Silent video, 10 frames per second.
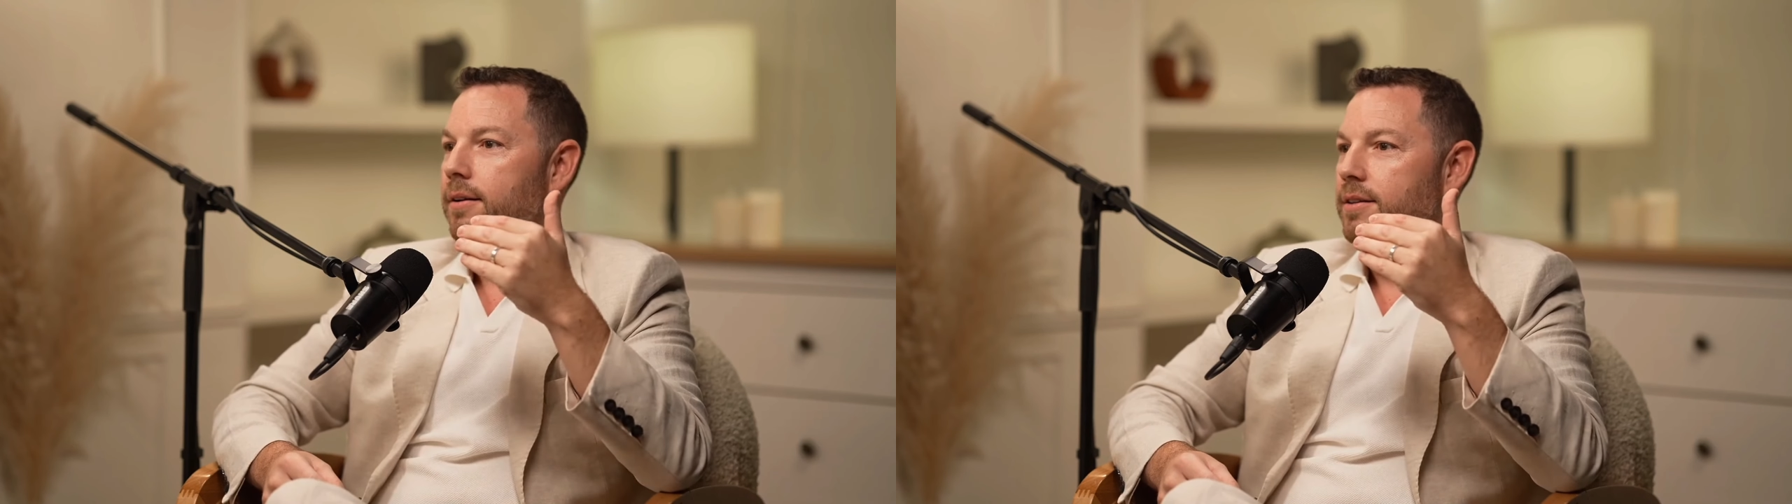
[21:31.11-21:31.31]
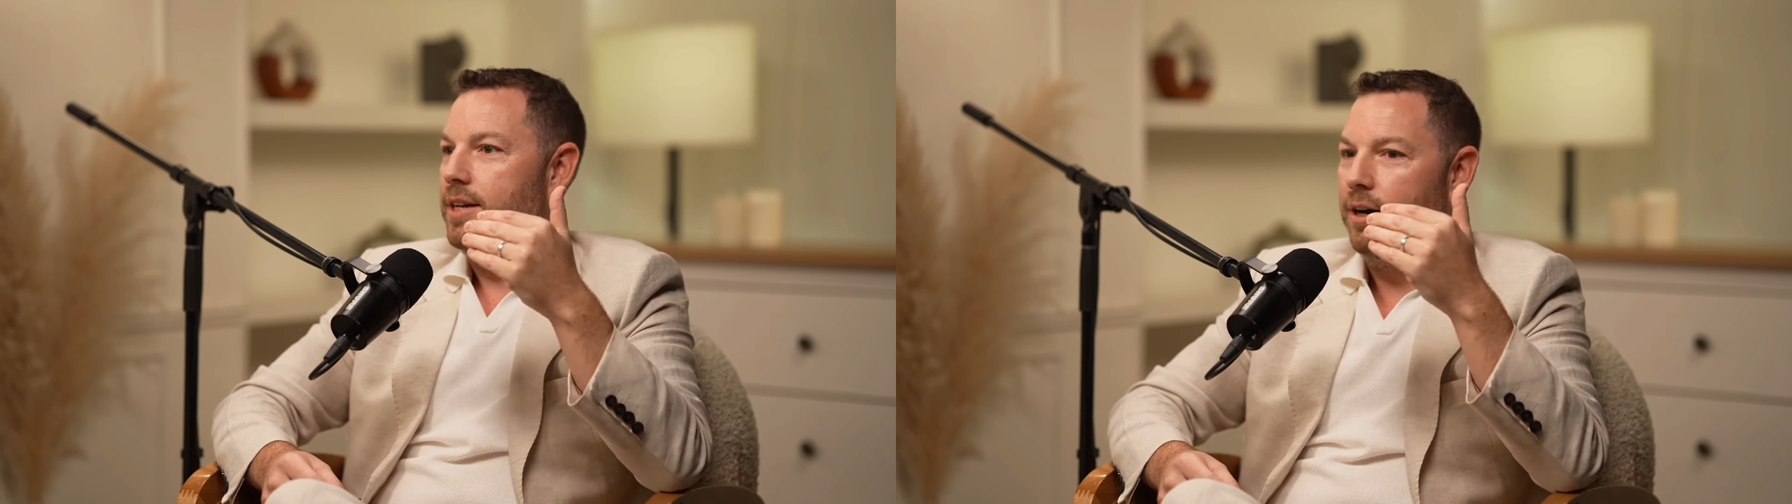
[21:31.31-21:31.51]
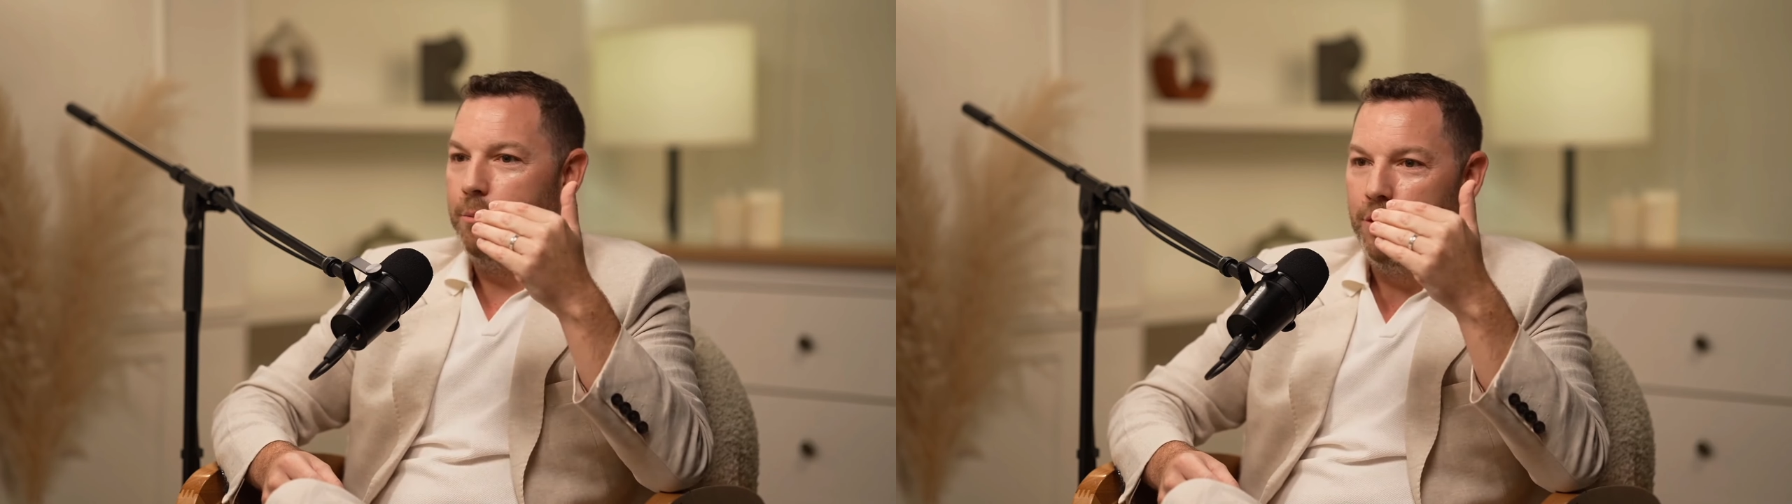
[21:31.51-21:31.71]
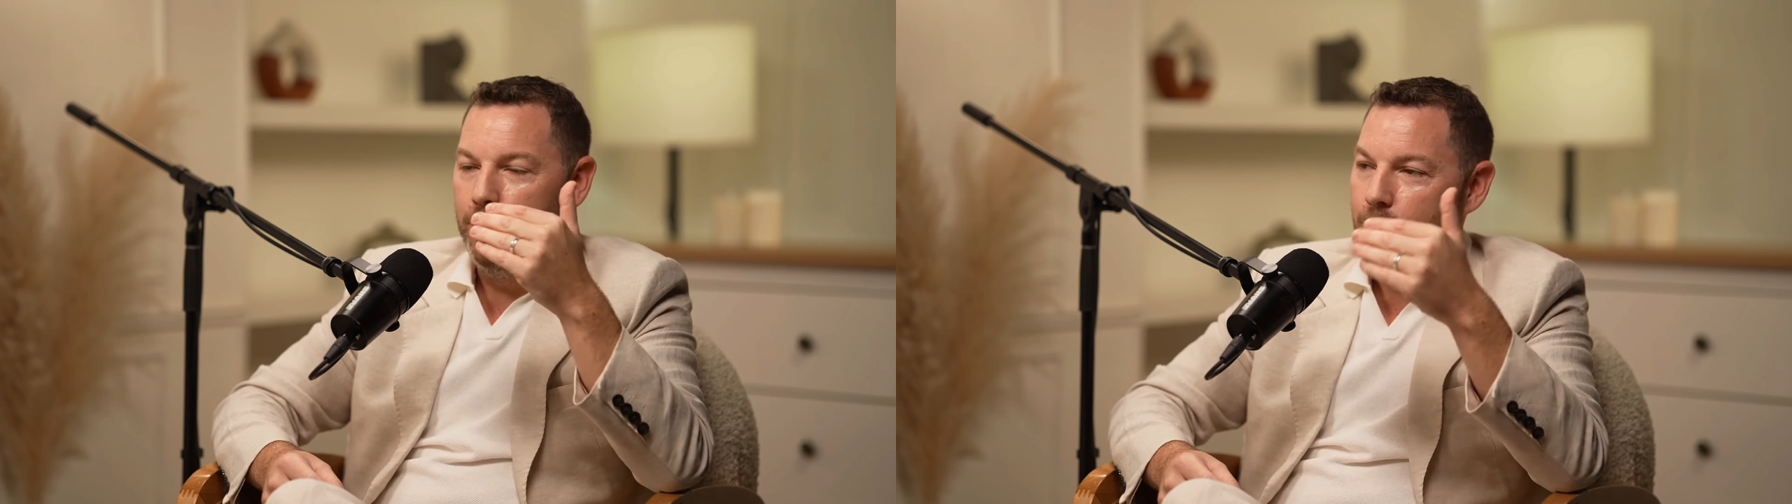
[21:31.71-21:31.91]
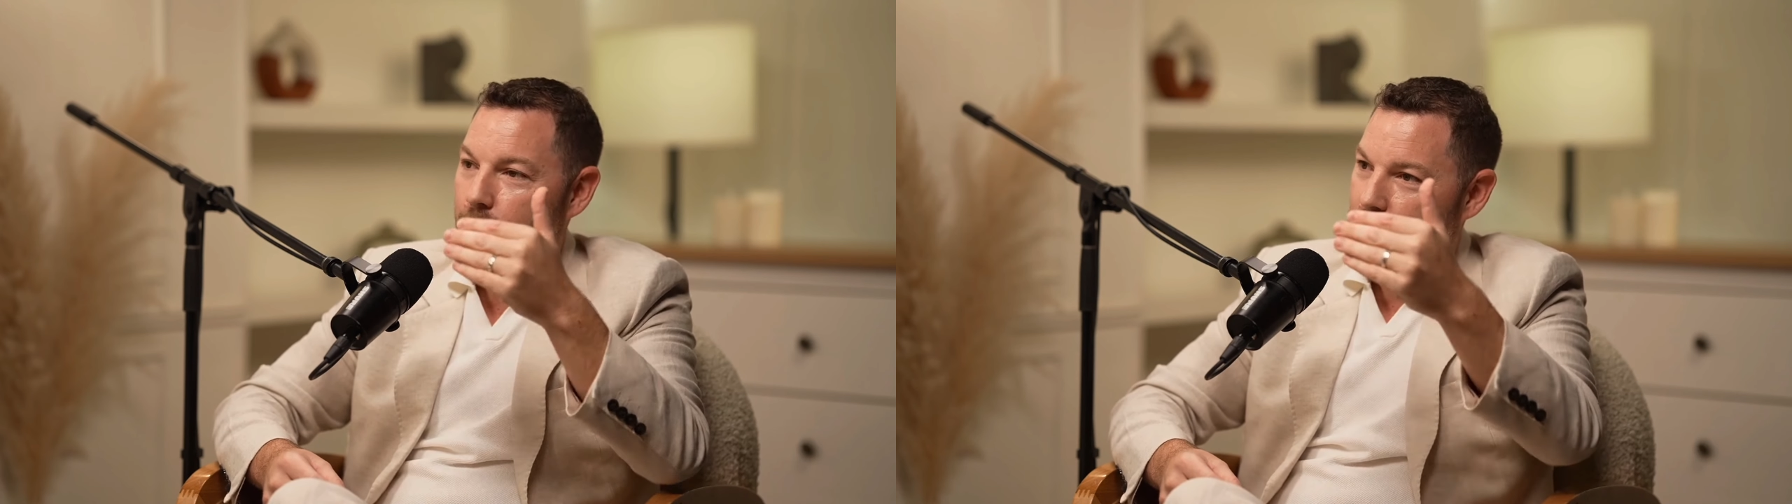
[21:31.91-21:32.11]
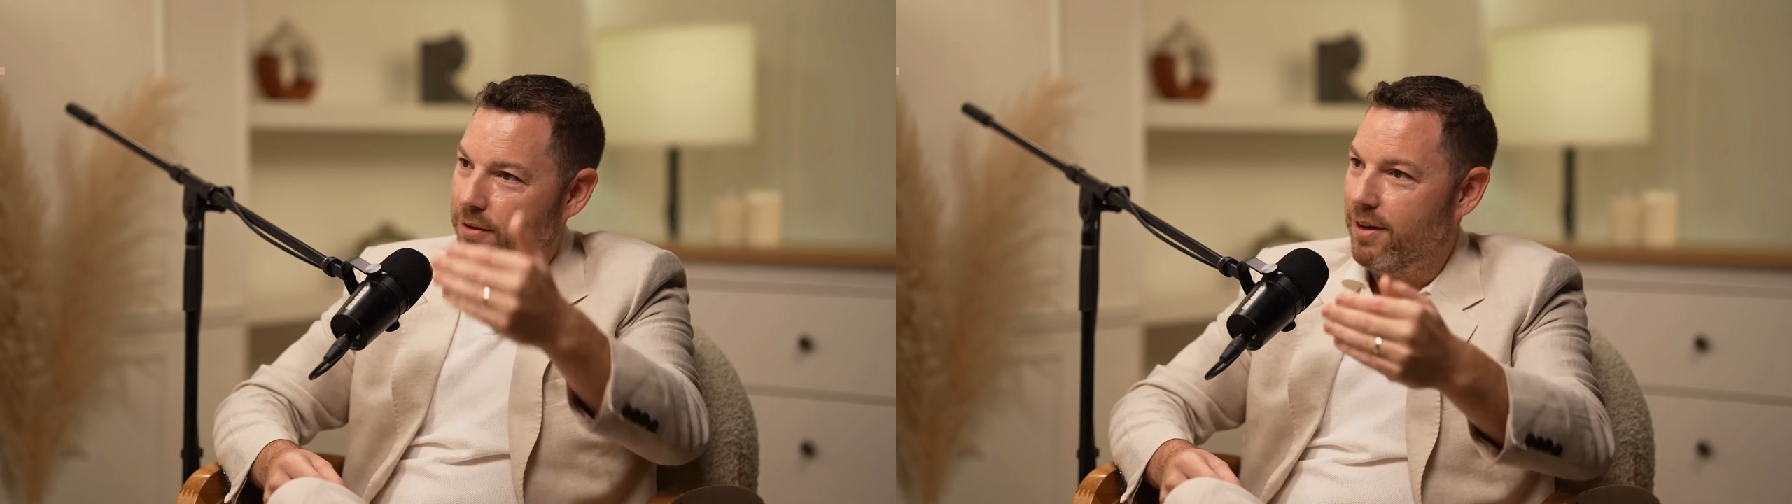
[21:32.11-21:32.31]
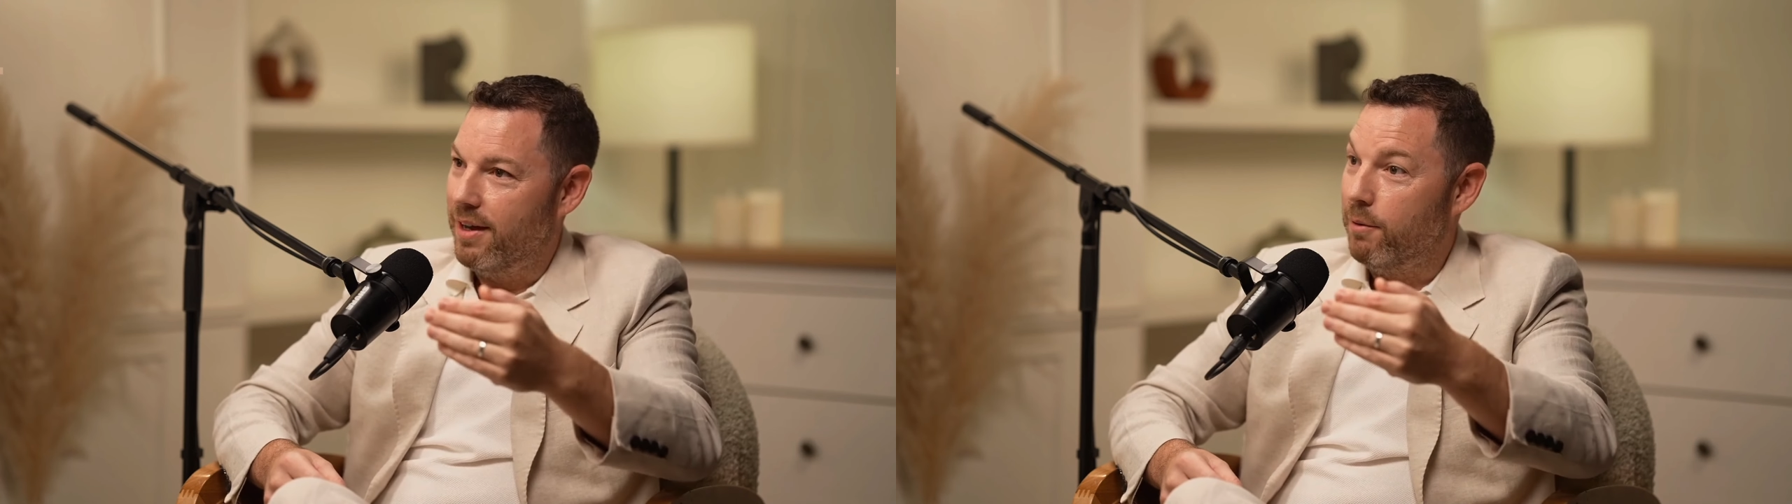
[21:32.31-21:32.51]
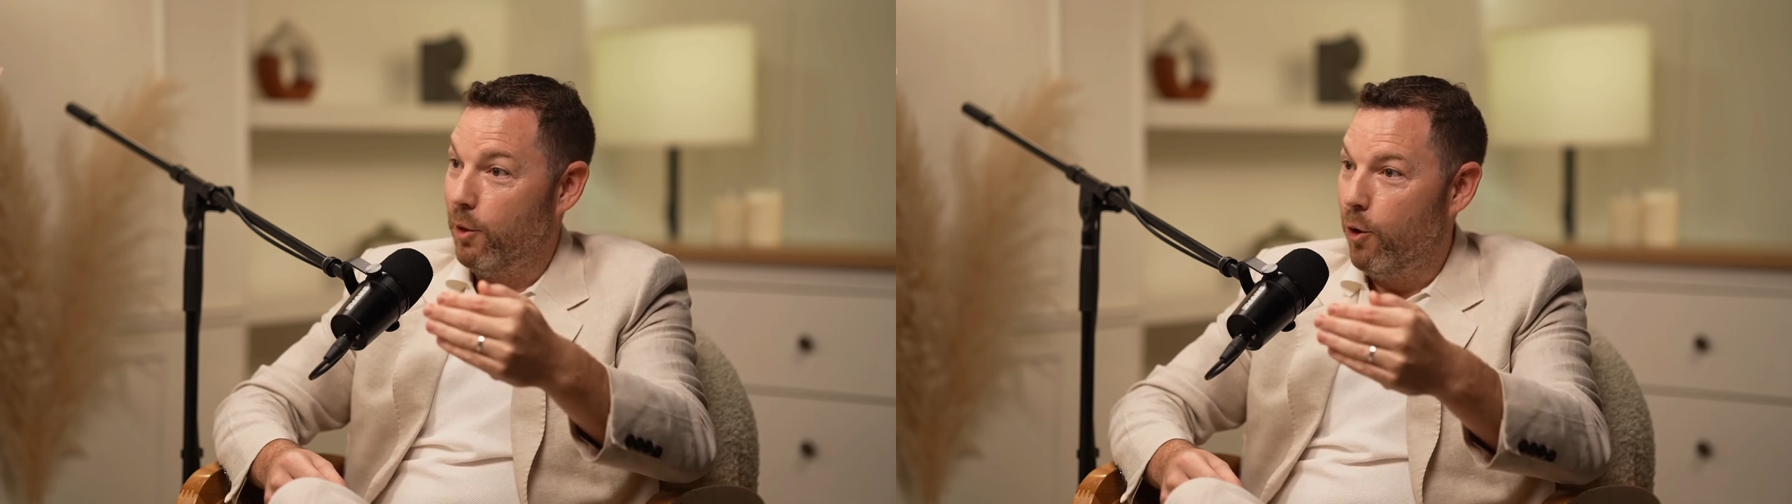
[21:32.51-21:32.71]
to help you
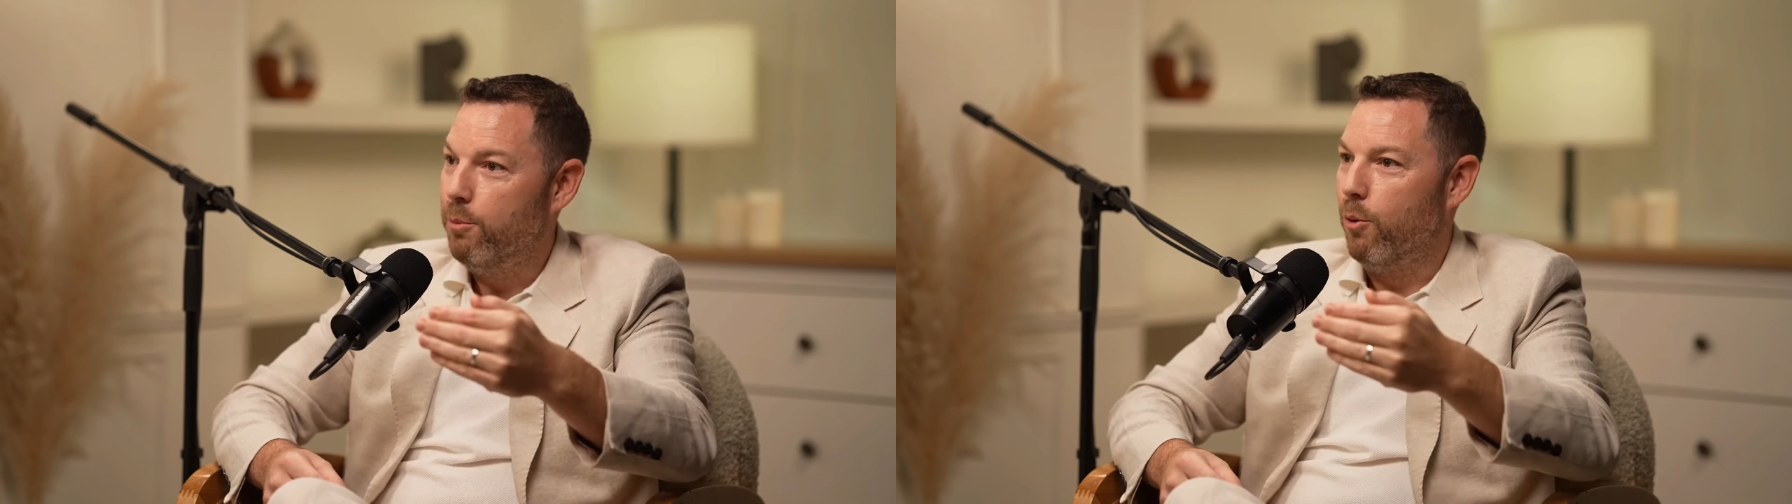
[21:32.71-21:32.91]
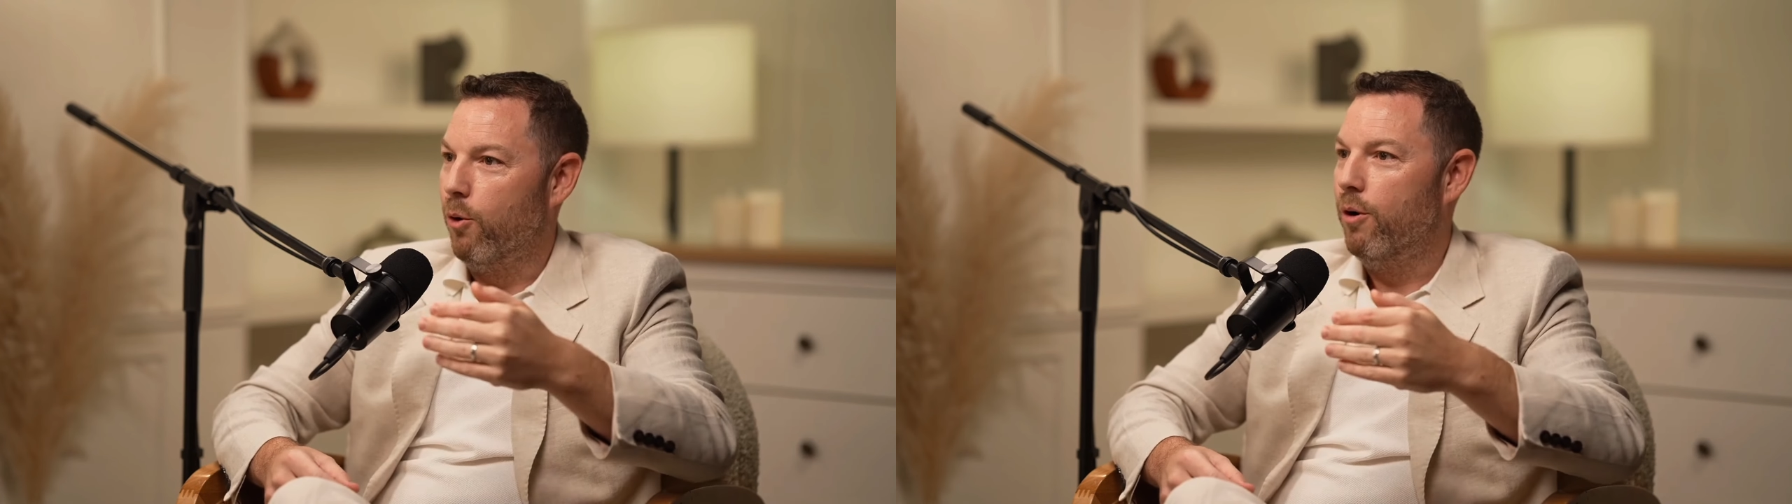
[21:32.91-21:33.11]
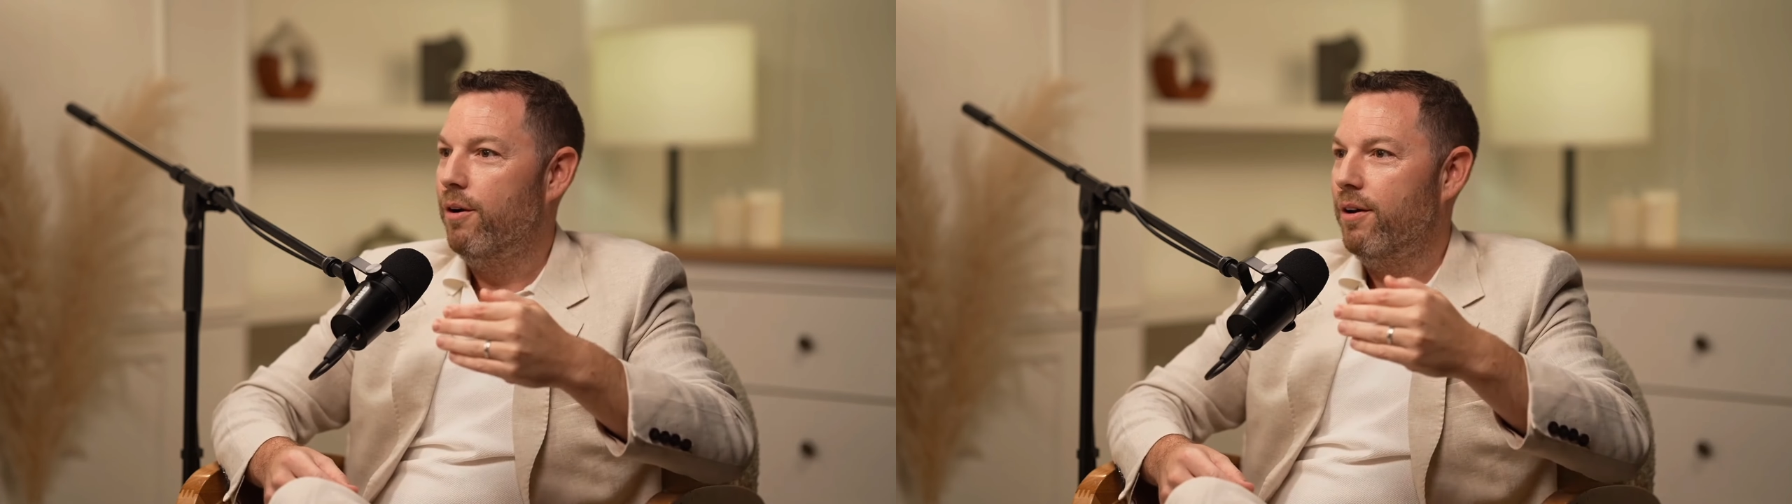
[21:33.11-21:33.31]
learn more,